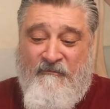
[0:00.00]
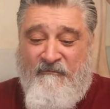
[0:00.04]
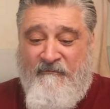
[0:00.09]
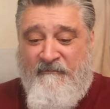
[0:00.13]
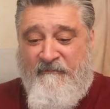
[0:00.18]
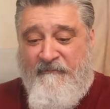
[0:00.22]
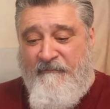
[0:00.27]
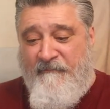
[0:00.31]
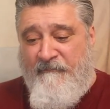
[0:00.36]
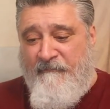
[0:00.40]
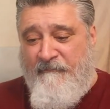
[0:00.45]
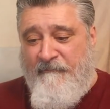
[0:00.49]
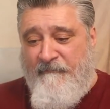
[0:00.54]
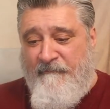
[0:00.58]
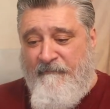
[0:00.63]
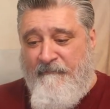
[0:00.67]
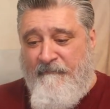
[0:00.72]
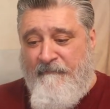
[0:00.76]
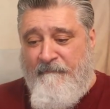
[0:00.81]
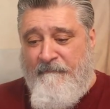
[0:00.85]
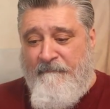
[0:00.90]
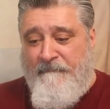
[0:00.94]

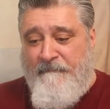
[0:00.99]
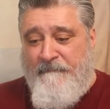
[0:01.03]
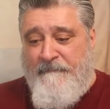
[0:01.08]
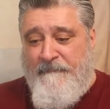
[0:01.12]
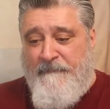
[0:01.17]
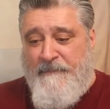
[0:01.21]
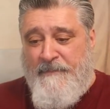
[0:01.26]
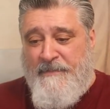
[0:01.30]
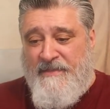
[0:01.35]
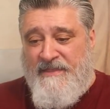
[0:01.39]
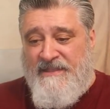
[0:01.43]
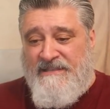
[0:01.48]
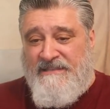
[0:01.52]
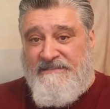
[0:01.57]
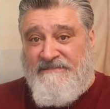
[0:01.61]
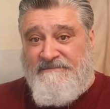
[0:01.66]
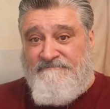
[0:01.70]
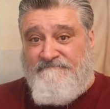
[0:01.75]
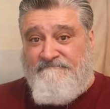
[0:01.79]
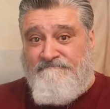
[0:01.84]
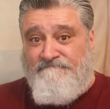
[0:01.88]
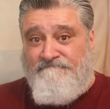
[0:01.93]

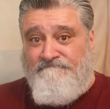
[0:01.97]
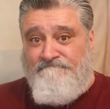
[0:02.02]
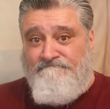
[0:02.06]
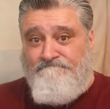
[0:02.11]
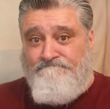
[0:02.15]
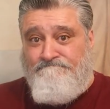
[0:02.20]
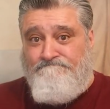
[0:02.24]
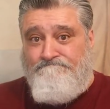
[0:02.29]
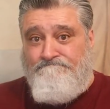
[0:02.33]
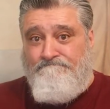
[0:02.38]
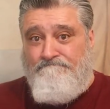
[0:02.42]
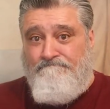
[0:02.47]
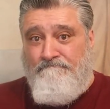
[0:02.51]
Nothing is said.